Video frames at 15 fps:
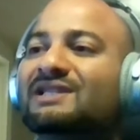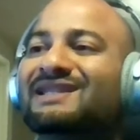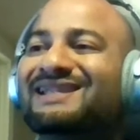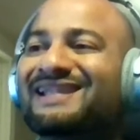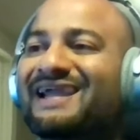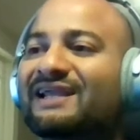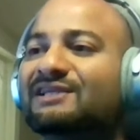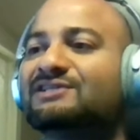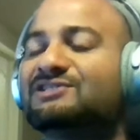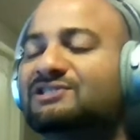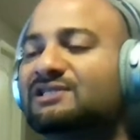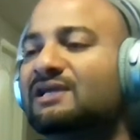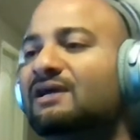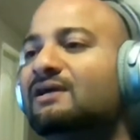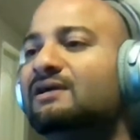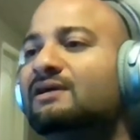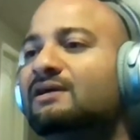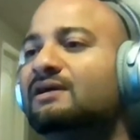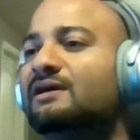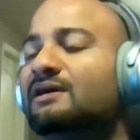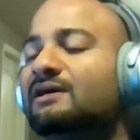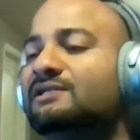latest
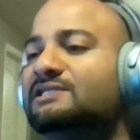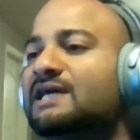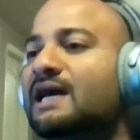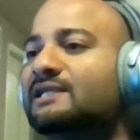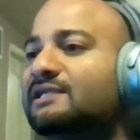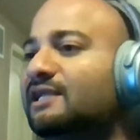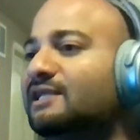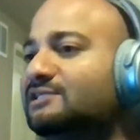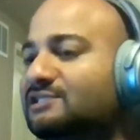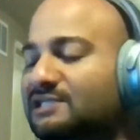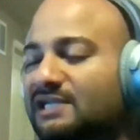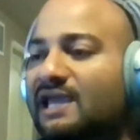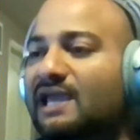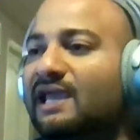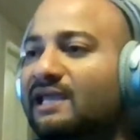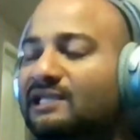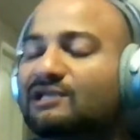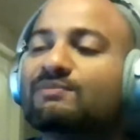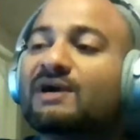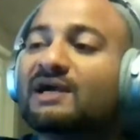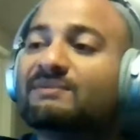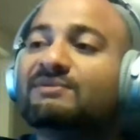.NET SDK, and you
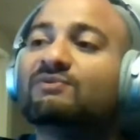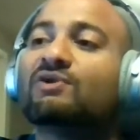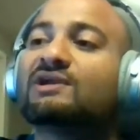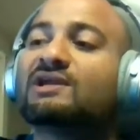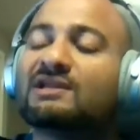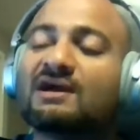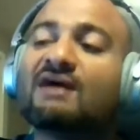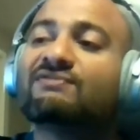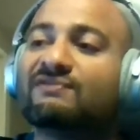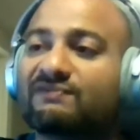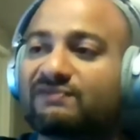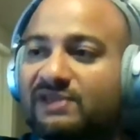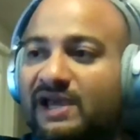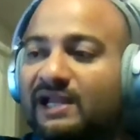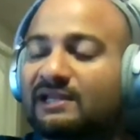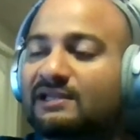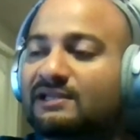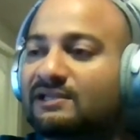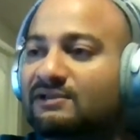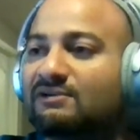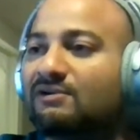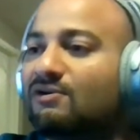might be working off of that in
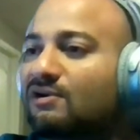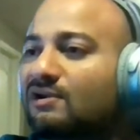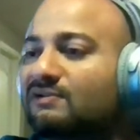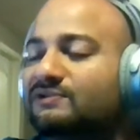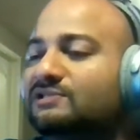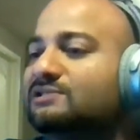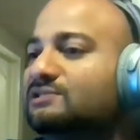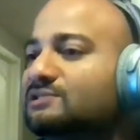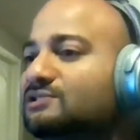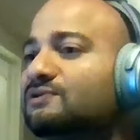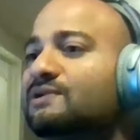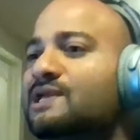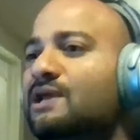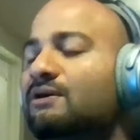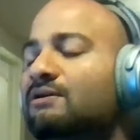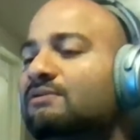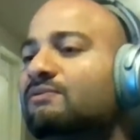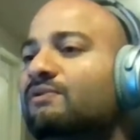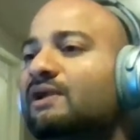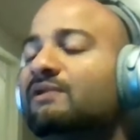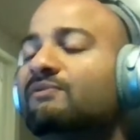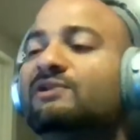your local Visual Studio.
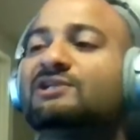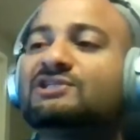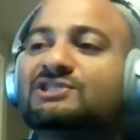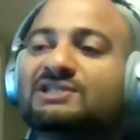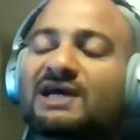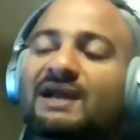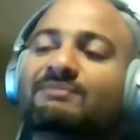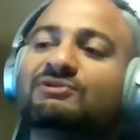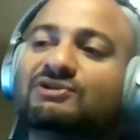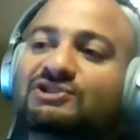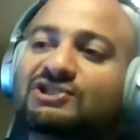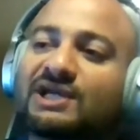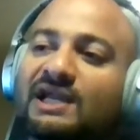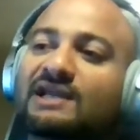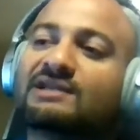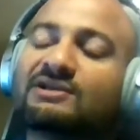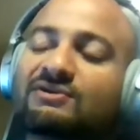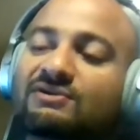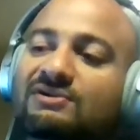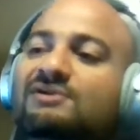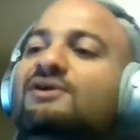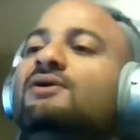And when it's time to check in
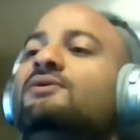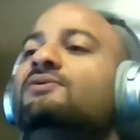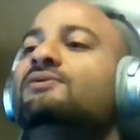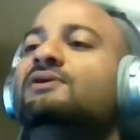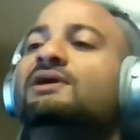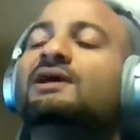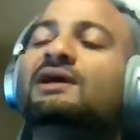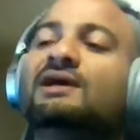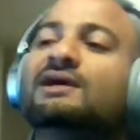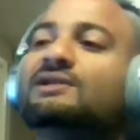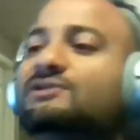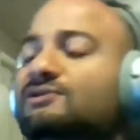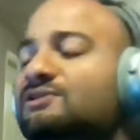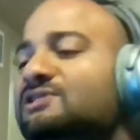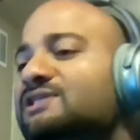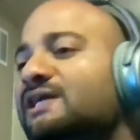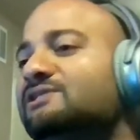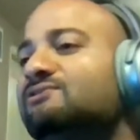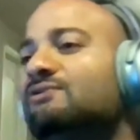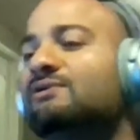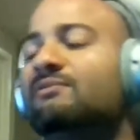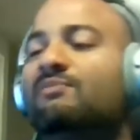your code to the
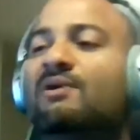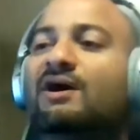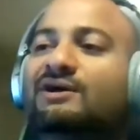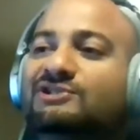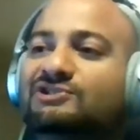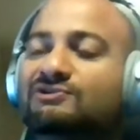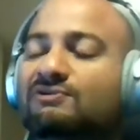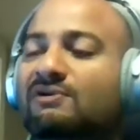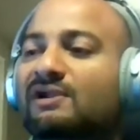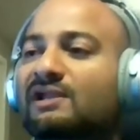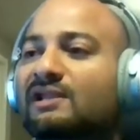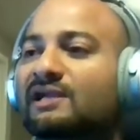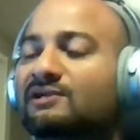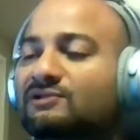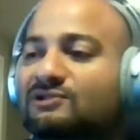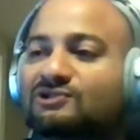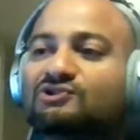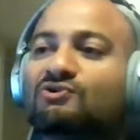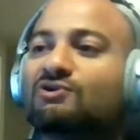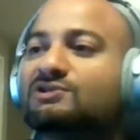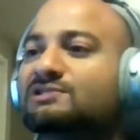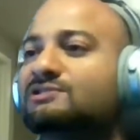central repository, like to the
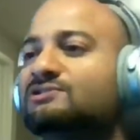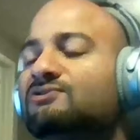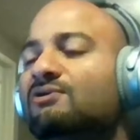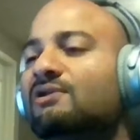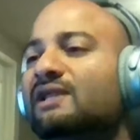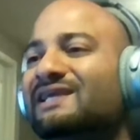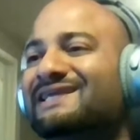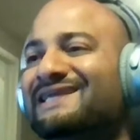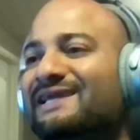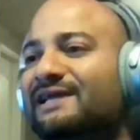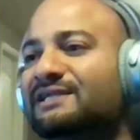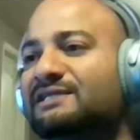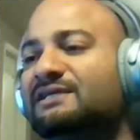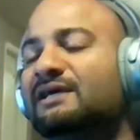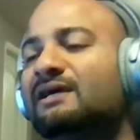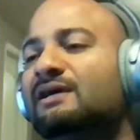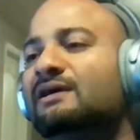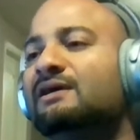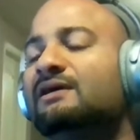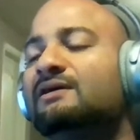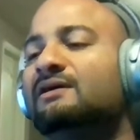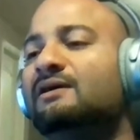source control, like Git,
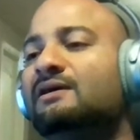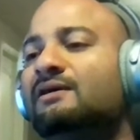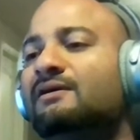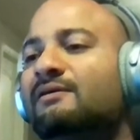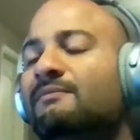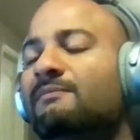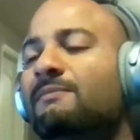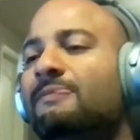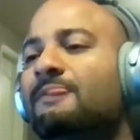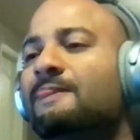um,